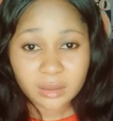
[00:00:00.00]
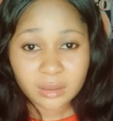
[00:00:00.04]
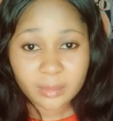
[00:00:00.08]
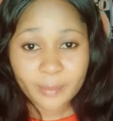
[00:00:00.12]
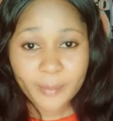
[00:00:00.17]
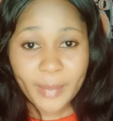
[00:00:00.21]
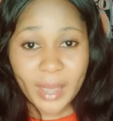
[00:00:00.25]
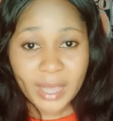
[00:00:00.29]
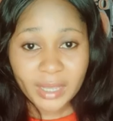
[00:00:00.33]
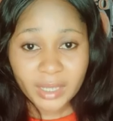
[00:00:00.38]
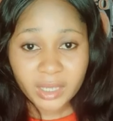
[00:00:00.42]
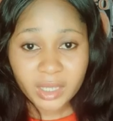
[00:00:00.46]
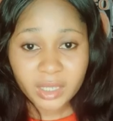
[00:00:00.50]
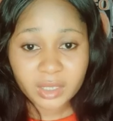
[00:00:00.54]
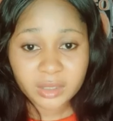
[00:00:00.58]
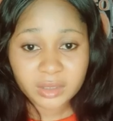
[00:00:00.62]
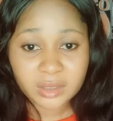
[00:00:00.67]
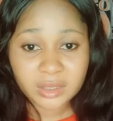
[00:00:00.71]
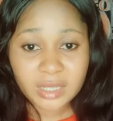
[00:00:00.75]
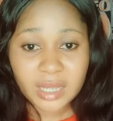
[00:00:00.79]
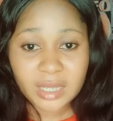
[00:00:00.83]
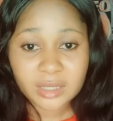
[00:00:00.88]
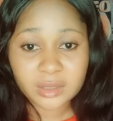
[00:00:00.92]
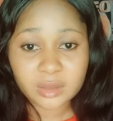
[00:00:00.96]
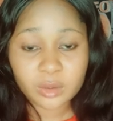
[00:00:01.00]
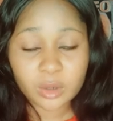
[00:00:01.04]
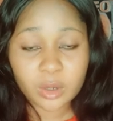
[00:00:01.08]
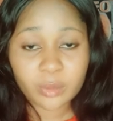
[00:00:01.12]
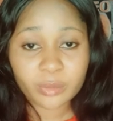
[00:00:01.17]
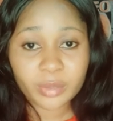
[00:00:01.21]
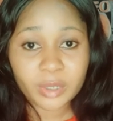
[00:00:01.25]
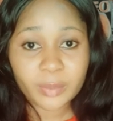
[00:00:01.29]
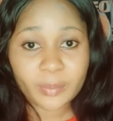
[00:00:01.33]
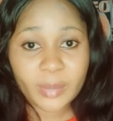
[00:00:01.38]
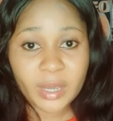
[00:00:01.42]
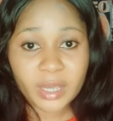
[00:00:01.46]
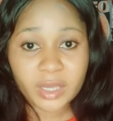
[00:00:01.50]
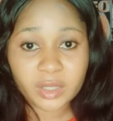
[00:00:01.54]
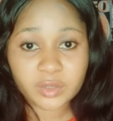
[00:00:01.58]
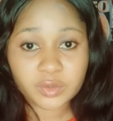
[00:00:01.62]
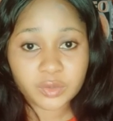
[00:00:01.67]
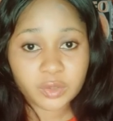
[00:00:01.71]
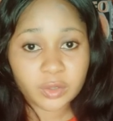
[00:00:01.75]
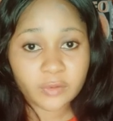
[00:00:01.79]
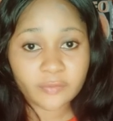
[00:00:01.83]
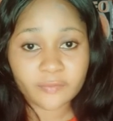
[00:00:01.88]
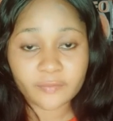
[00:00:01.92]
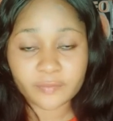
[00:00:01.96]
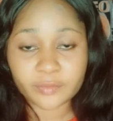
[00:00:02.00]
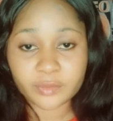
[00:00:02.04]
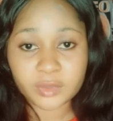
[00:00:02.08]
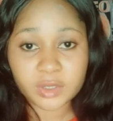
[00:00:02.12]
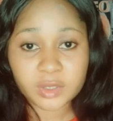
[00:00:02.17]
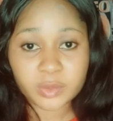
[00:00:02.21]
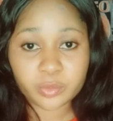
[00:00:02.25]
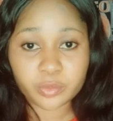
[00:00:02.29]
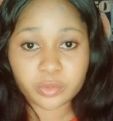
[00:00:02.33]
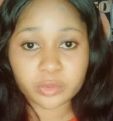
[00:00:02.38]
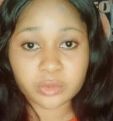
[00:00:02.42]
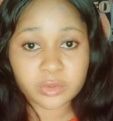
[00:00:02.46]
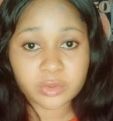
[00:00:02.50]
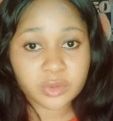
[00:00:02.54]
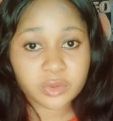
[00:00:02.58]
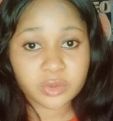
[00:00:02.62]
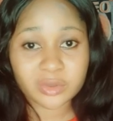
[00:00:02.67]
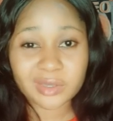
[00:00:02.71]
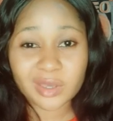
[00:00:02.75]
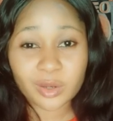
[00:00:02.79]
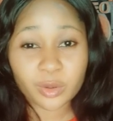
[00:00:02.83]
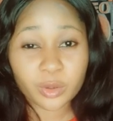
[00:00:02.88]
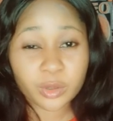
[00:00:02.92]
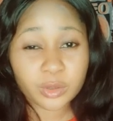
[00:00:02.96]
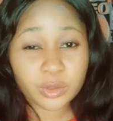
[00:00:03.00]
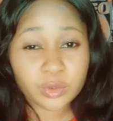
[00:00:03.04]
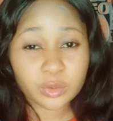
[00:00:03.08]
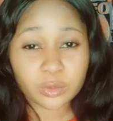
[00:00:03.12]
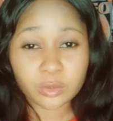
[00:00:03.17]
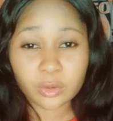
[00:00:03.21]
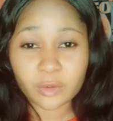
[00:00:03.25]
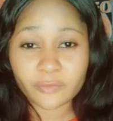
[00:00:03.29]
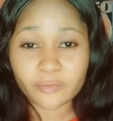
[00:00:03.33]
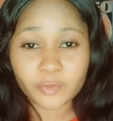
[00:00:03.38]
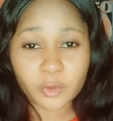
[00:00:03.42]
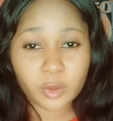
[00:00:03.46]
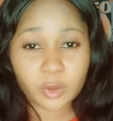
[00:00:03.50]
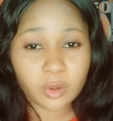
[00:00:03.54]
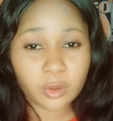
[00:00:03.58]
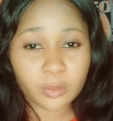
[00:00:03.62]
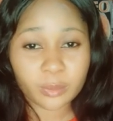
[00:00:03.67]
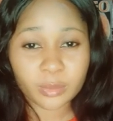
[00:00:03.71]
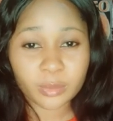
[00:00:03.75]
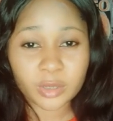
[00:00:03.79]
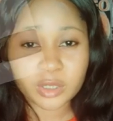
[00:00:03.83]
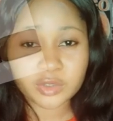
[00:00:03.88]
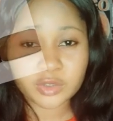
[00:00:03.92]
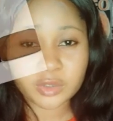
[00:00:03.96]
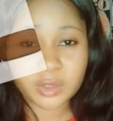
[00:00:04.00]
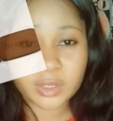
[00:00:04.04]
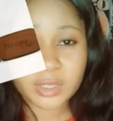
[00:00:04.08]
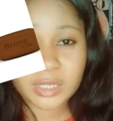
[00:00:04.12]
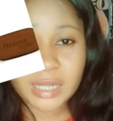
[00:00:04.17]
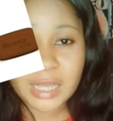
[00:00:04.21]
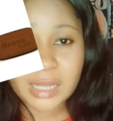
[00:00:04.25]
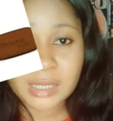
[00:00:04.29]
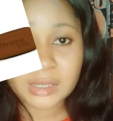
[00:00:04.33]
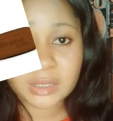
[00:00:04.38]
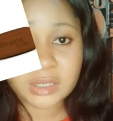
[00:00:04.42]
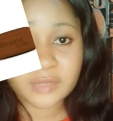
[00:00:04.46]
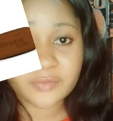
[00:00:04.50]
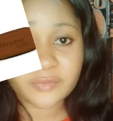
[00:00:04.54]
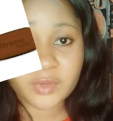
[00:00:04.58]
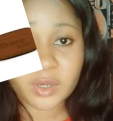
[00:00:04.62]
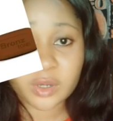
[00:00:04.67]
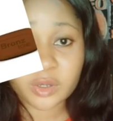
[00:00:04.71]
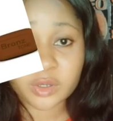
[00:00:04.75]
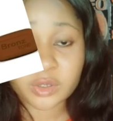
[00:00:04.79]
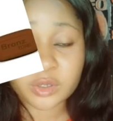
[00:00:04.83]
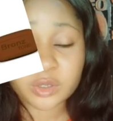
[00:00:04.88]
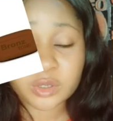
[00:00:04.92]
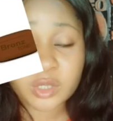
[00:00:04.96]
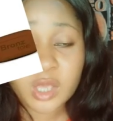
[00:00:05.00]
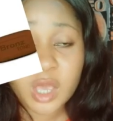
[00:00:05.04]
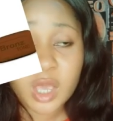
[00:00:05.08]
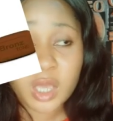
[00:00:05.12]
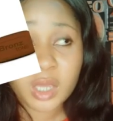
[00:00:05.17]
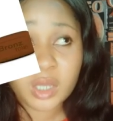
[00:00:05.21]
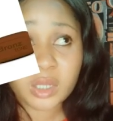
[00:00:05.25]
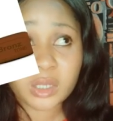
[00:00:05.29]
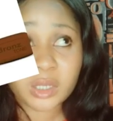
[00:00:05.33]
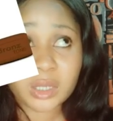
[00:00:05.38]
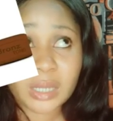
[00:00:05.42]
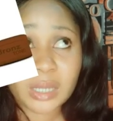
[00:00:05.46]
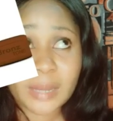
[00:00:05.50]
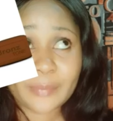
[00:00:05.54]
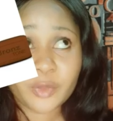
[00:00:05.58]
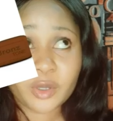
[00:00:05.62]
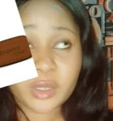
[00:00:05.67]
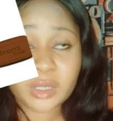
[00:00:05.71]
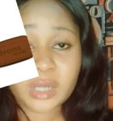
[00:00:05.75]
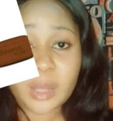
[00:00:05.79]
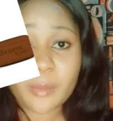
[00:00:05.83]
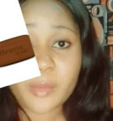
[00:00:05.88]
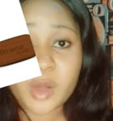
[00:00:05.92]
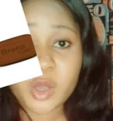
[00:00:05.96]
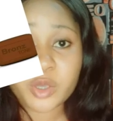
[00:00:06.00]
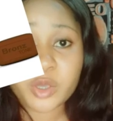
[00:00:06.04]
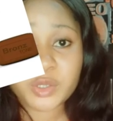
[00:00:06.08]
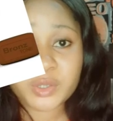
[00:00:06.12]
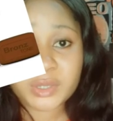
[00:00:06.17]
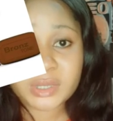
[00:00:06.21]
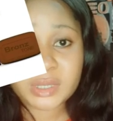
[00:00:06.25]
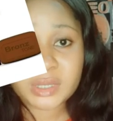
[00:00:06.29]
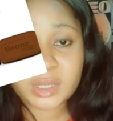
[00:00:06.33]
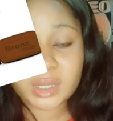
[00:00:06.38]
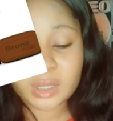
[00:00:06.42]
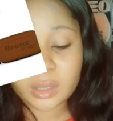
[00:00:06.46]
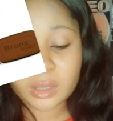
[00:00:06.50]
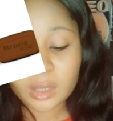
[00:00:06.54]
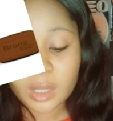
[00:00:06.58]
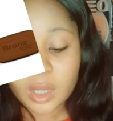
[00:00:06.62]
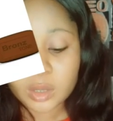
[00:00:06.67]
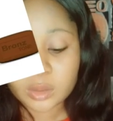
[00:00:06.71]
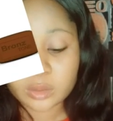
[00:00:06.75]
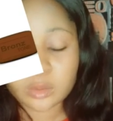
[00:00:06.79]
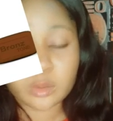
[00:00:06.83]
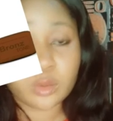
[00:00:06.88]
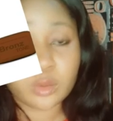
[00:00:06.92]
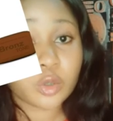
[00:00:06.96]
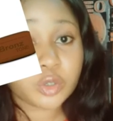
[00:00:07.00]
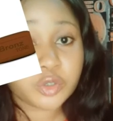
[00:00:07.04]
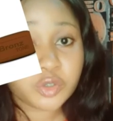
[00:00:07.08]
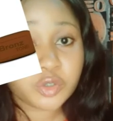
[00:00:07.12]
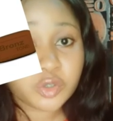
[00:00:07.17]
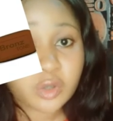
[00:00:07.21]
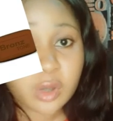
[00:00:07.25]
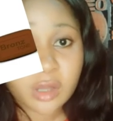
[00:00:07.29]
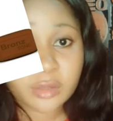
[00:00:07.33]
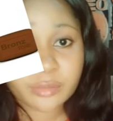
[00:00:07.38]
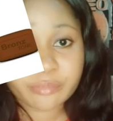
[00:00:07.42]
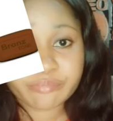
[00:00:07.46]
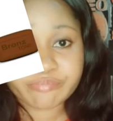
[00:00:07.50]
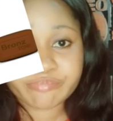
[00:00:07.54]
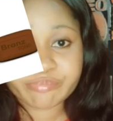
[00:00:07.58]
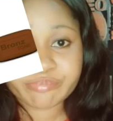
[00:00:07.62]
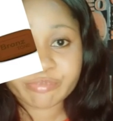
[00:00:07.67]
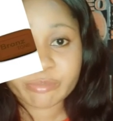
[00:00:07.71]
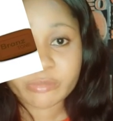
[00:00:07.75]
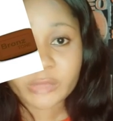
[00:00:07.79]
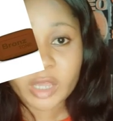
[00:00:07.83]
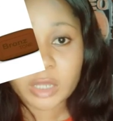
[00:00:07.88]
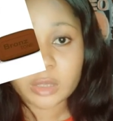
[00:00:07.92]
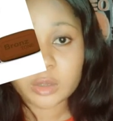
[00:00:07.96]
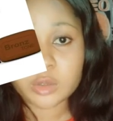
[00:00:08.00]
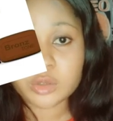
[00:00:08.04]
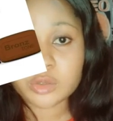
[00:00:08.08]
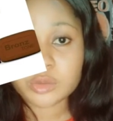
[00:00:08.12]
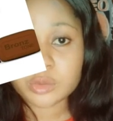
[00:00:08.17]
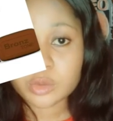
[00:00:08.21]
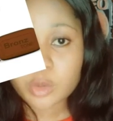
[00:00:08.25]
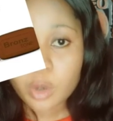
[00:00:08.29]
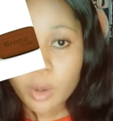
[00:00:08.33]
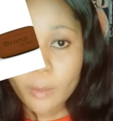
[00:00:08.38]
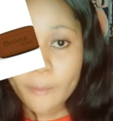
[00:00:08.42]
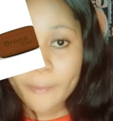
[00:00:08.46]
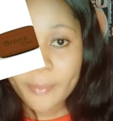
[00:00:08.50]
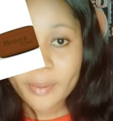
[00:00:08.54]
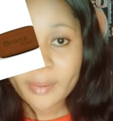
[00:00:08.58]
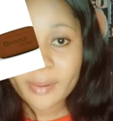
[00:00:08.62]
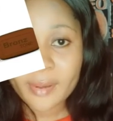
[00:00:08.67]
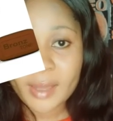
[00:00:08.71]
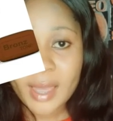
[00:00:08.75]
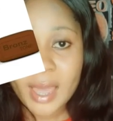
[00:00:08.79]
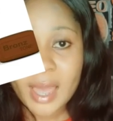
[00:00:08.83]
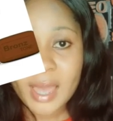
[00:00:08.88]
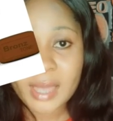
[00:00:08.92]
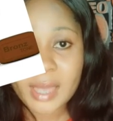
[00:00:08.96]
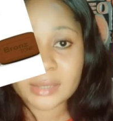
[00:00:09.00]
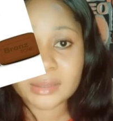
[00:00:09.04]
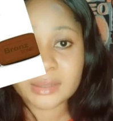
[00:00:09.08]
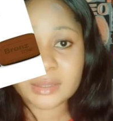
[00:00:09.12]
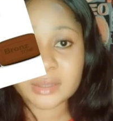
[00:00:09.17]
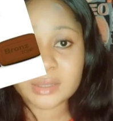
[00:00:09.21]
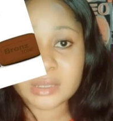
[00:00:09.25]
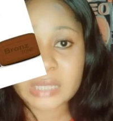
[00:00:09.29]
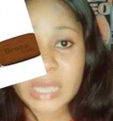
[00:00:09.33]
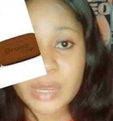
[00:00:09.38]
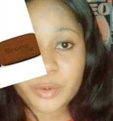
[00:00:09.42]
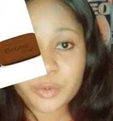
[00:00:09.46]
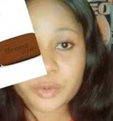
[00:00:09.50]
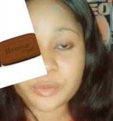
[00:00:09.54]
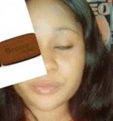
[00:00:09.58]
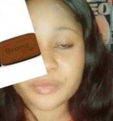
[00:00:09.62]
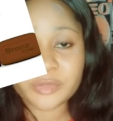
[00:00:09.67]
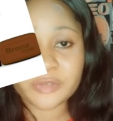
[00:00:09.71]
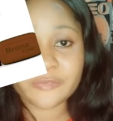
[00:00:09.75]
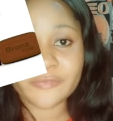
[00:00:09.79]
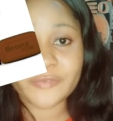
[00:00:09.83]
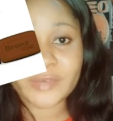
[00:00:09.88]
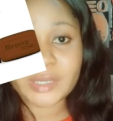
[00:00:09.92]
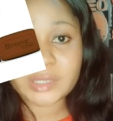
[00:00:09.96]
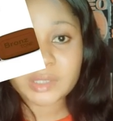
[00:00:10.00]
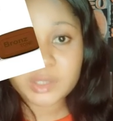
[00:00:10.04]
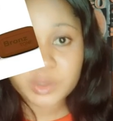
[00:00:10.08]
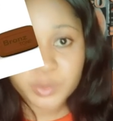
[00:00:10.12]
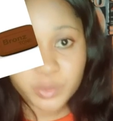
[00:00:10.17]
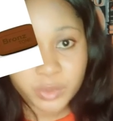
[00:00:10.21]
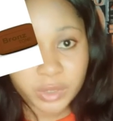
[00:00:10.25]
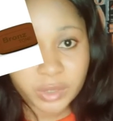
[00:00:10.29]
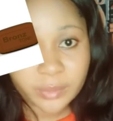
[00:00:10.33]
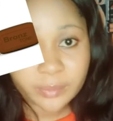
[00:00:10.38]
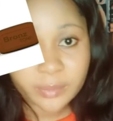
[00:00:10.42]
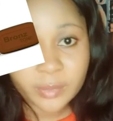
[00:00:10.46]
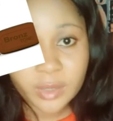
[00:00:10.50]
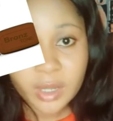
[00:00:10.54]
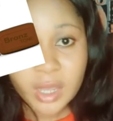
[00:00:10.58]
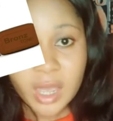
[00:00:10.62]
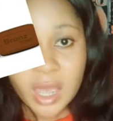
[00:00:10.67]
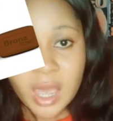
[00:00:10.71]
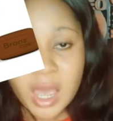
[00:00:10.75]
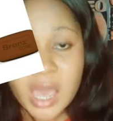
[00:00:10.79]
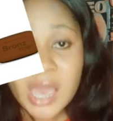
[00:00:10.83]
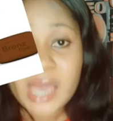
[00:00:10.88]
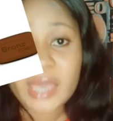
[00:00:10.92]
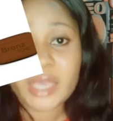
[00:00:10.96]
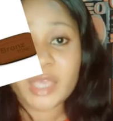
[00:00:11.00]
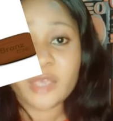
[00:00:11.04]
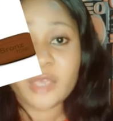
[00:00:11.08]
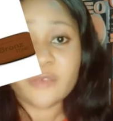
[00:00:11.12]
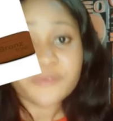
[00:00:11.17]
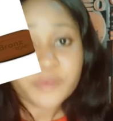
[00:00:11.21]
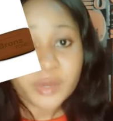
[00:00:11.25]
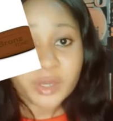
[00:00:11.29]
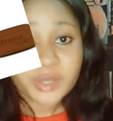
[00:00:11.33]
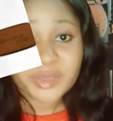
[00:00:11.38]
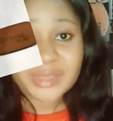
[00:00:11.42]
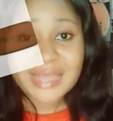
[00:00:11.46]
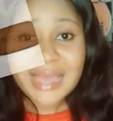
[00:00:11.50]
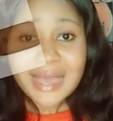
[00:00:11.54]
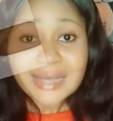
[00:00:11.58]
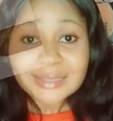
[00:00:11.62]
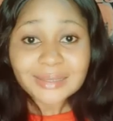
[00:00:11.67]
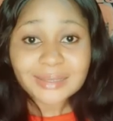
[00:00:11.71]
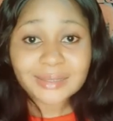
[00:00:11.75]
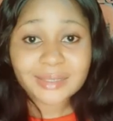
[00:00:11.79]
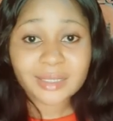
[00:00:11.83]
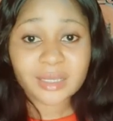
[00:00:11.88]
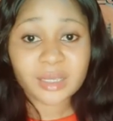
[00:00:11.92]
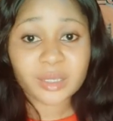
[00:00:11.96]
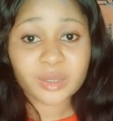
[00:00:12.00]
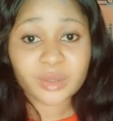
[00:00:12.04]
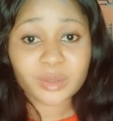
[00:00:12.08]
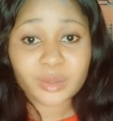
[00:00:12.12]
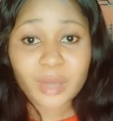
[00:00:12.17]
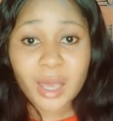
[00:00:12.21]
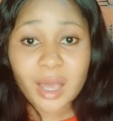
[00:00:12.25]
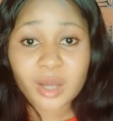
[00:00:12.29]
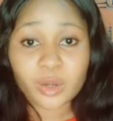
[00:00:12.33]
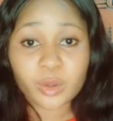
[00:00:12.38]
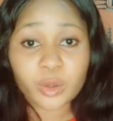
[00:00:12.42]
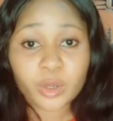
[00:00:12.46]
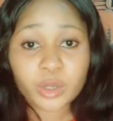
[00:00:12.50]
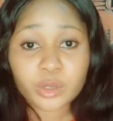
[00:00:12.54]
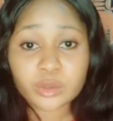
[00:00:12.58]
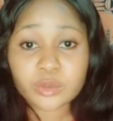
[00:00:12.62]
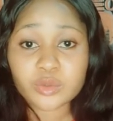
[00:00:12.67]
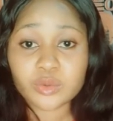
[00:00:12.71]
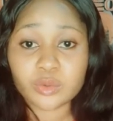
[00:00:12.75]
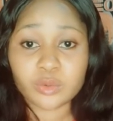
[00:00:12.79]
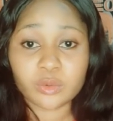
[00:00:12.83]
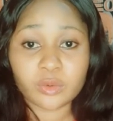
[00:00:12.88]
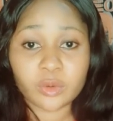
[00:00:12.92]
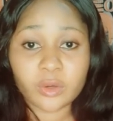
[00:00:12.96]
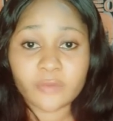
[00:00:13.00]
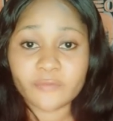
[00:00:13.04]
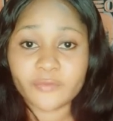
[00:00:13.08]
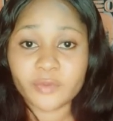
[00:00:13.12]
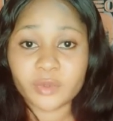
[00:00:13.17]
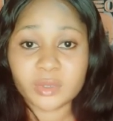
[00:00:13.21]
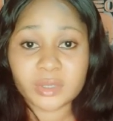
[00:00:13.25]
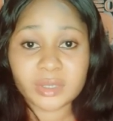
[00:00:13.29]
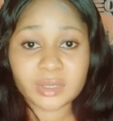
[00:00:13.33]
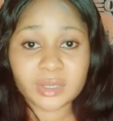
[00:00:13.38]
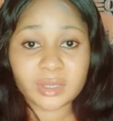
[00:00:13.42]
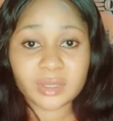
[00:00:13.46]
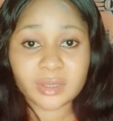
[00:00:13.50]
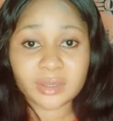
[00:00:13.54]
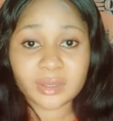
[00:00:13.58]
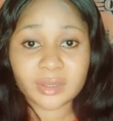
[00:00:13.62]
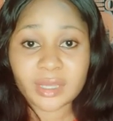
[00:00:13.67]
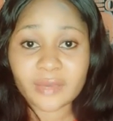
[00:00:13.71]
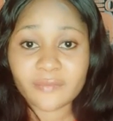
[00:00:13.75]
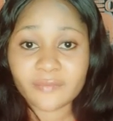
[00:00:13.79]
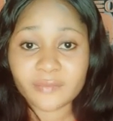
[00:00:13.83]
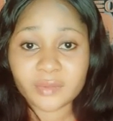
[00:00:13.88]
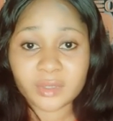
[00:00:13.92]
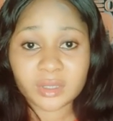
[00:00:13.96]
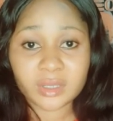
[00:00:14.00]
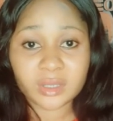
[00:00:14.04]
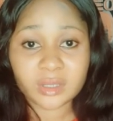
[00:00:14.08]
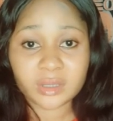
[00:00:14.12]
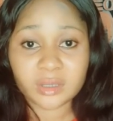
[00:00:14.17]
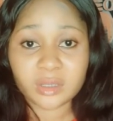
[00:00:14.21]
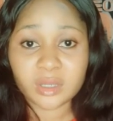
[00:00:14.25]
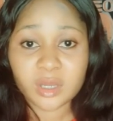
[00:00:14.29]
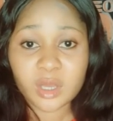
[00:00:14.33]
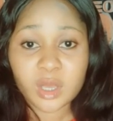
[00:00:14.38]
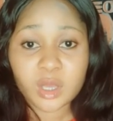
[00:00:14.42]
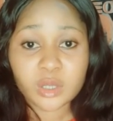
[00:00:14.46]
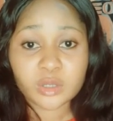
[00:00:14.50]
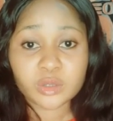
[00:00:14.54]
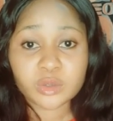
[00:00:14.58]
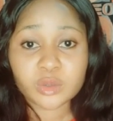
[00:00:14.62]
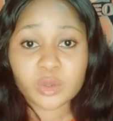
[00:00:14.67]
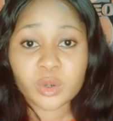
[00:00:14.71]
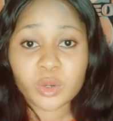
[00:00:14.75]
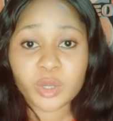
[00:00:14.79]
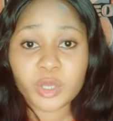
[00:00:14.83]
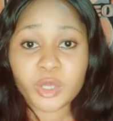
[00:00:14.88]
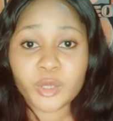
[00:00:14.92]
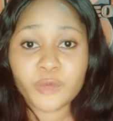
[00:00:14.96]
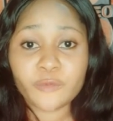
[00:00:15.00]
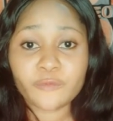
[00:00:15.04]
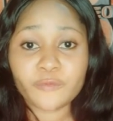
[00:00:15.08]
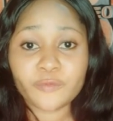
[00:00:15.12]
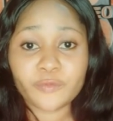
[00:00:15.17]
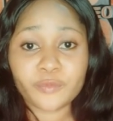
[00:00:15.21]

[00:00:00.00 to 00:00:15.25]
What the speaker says: package, that's the complete package of this bronze tone, you're going to love your complexion. That's if you're going to, I'm talking about using the lotion, the soap, the serum, the face cream. If you're dark skin, you are going to love your skin, definitely. So if